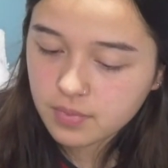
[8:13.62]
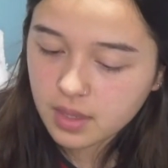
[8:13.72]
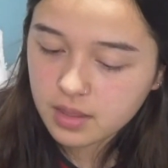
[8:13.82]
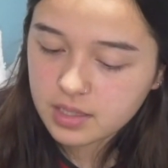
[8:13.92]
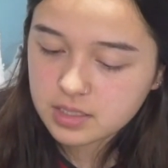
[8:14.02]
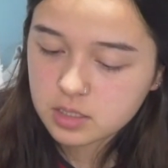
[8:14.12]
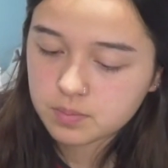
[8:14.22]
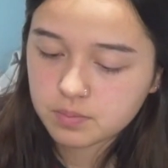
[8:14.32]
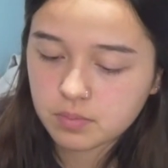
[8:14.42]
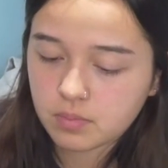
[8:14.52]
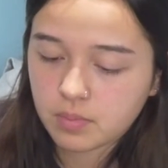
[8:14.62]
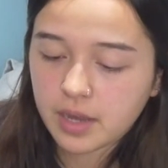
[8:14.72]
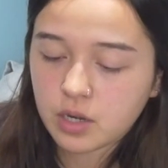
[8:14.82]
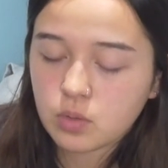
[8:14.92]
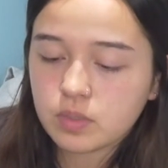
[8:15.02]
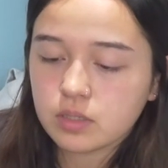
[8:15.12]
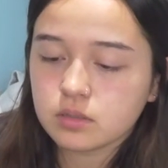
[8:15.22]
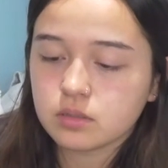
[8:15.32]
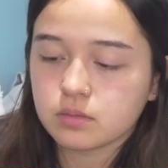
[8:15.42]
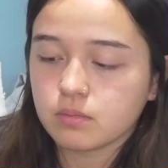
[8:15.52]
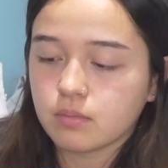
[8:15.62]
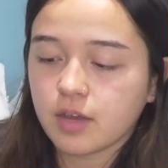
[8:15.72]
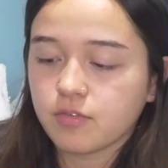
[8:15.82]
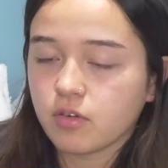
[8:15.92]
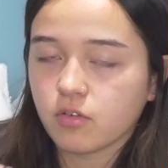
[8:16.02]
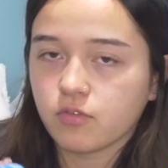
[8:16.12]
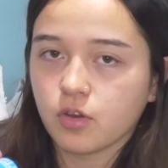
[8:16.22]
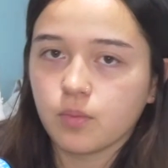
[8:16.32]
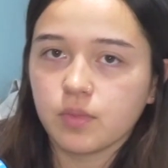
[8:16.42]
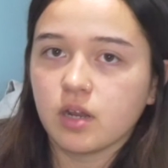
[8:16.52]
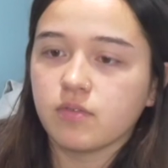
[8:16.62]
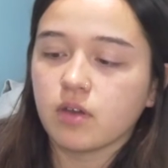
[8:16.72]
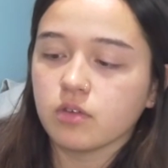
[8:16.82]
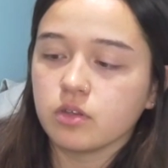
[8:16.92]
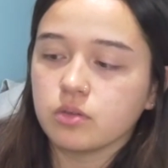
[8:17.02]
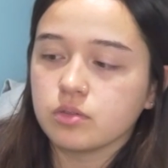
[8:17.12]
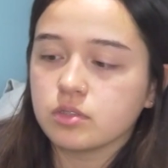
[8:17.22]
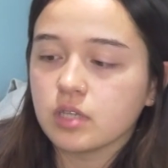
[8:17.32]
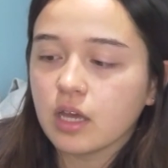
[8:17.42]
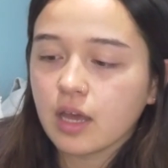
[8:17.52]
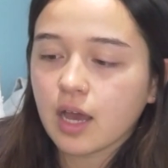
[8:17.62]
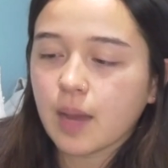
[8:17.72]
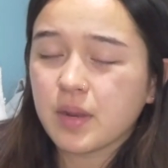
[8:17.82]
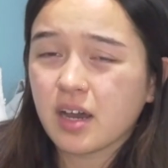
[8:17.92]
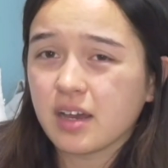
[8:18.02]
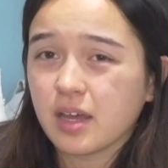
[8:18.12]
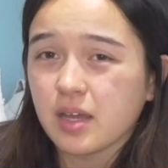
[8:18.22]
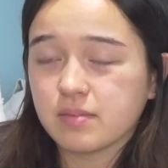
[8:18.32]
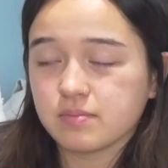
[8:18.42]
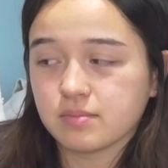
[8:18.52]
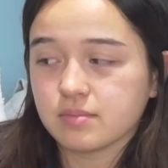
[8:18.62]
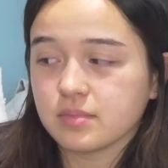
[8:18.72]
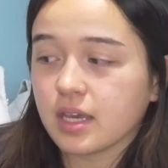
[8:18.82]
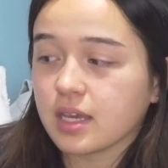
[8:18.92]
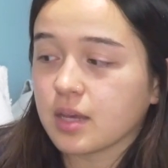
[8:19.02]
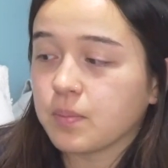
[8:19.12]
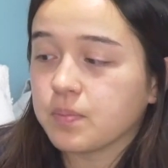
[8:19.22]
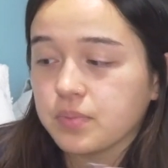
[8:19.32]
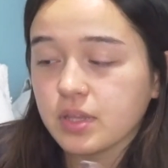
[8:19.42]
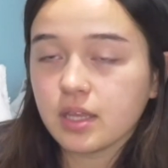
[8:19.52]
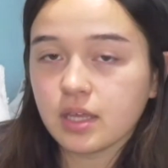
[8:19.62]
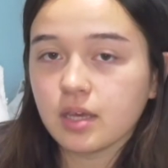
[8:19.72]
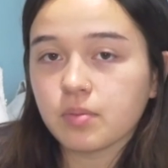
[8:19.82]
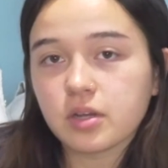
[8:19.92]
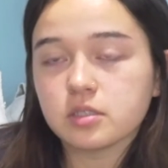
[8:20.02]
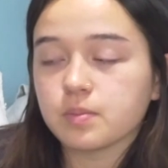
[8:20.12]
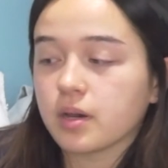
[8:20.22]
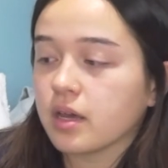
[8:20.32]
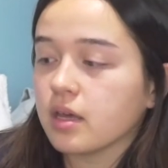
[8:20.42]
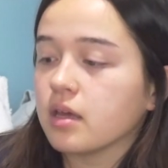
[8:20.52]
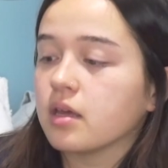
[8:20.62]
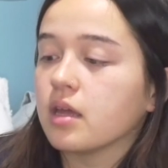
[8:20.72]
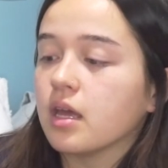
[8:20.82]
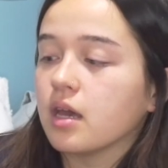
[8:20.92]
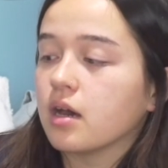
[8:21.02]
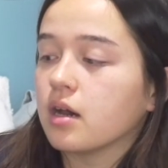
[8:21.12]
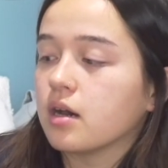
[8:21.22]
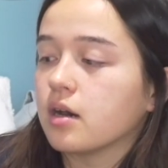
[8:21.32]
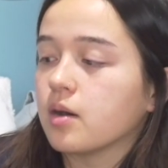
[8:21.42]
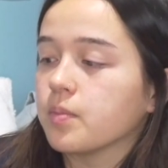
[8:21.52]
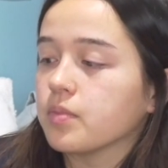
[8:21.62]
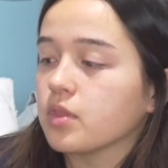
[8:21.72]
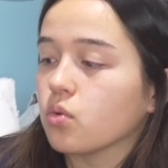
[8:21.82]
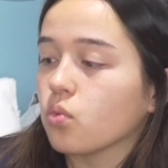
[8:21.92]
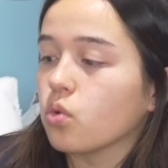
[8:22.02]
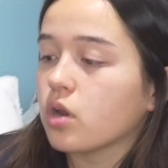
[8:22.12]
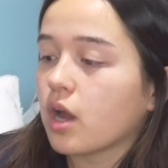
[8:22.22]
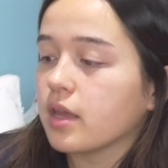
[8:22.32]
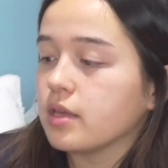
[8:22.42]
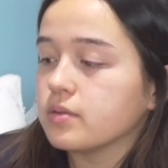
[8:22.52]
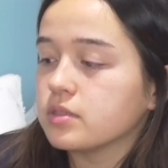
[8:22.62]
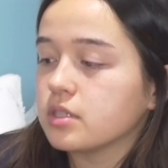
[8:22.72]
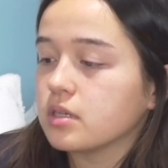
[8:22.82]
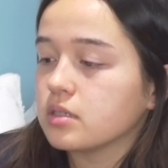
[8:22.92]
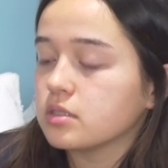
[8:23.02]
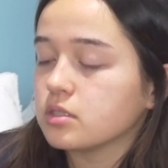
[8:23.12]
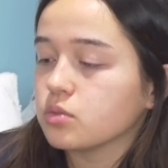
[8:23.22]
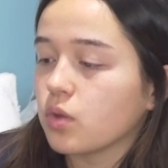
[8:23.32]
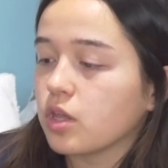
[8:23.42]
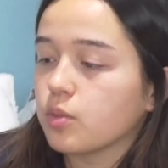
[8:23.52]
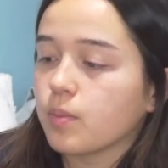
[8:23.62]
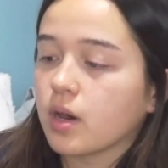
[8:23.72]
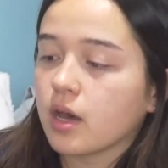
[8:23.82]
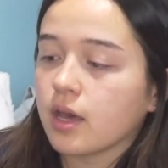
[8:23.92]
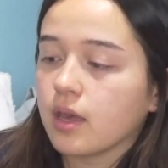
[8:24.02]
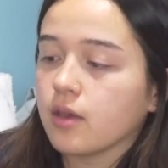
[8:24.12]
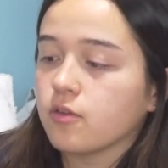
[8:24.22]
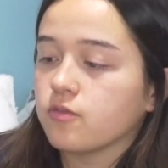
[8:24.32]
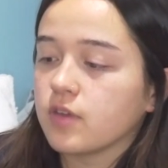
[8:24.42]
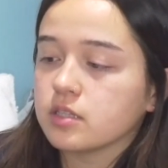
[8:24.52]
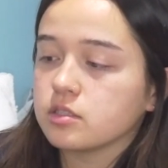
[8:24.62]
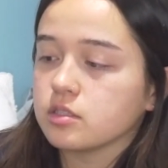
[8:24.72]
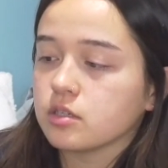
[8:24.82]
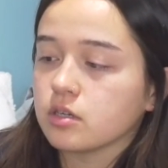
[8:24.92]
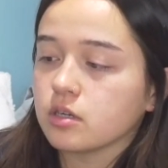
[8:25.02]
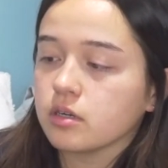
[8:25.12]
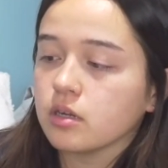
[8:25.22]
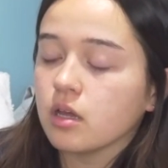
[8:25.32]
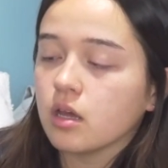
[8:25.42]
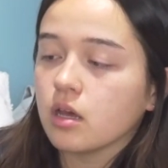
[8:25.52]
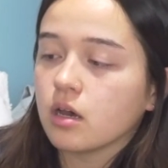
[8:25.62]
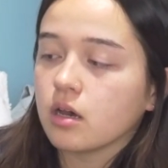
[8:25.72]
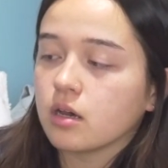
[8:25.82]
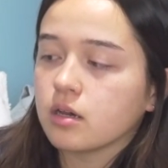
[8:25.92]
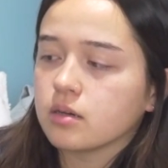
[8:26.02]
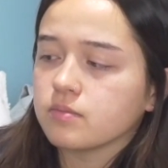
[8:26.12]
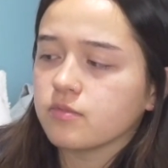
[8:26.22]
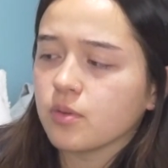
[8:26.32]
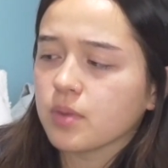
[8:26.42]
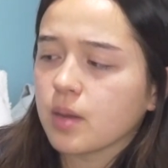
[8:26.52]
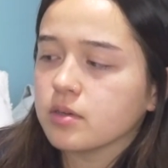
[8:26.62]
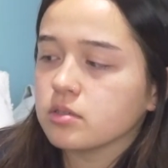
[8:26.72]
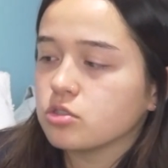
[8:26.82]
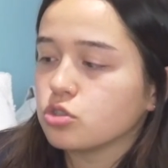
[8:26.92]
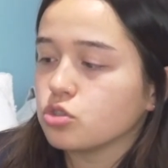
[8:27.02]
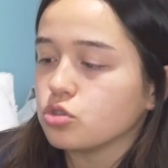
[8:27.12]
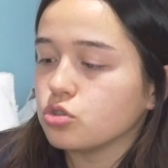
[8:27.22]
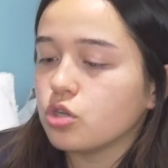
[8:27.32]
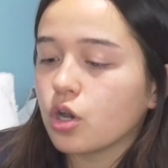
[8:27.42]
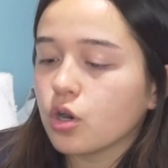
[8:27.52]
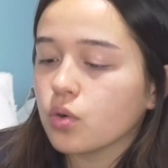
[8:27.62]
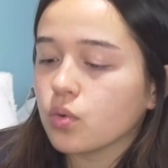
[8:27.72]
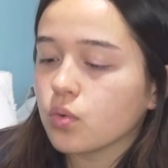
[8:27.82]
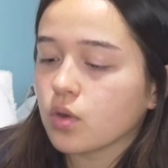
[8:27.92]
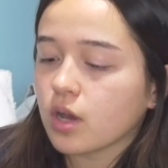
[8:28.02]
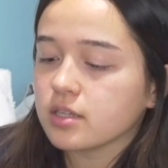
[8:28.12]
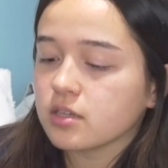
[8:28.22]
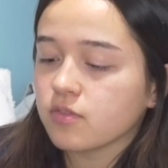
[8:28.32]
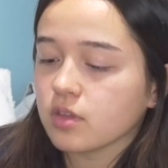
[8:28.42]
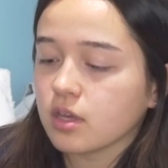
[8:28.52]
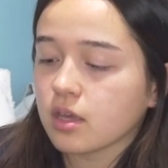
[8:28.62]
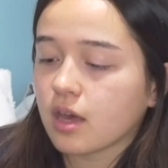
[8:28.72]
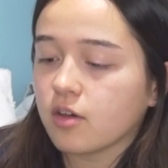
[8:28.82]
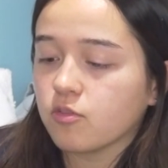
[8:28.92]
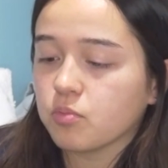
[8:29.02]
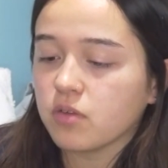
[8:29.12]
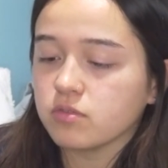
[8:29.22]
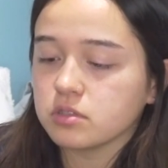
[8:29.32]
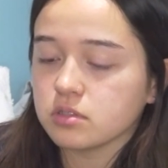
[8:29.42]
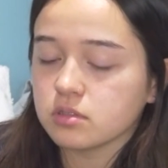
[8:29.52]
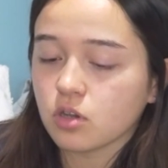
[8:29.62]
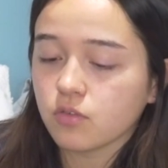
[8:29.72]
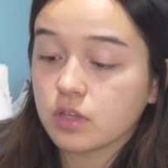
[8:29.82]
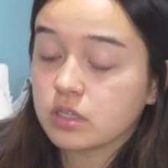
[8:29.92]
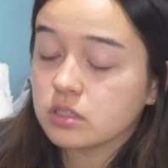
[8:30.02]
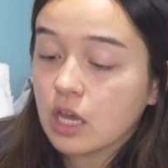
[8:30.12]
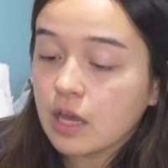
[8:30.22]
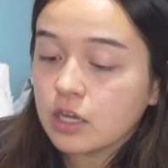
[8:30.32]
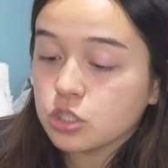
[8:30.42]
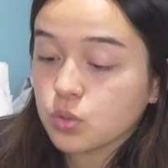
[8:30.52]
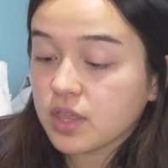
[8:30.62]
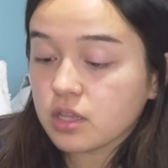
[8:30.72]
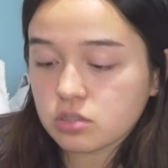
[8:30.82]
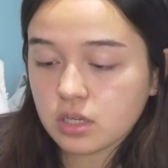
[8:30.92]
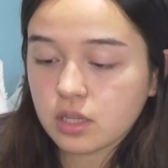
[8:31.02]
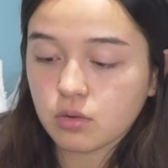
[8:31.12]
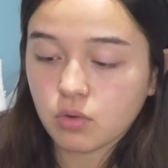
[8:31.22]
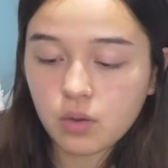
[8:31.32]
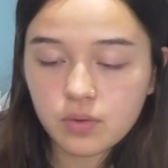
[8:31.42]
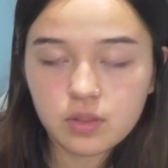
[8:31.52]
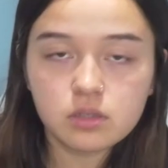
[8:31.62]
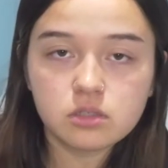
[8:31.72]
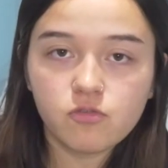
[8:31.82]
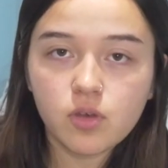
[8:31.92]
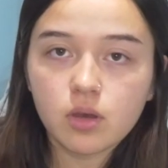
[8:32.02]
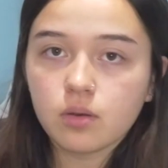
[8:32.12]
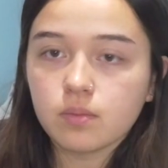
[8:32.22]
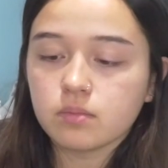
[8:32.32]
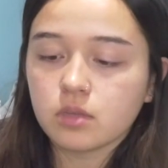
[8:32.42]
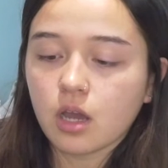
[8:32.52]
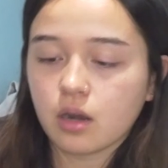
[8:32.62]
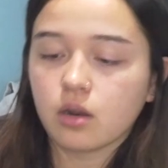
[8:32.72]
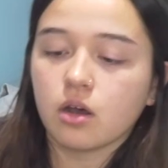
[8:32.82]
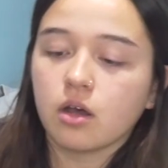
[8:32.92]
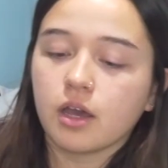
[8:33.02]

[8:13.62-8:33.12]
This is by no means my favorite film that I've ever used. I'm not like completely impressed by it. Would I use this with my fancier film cameras? No, I definitely have preferences over this. Do I think there's anything wrong with this film? Not at all.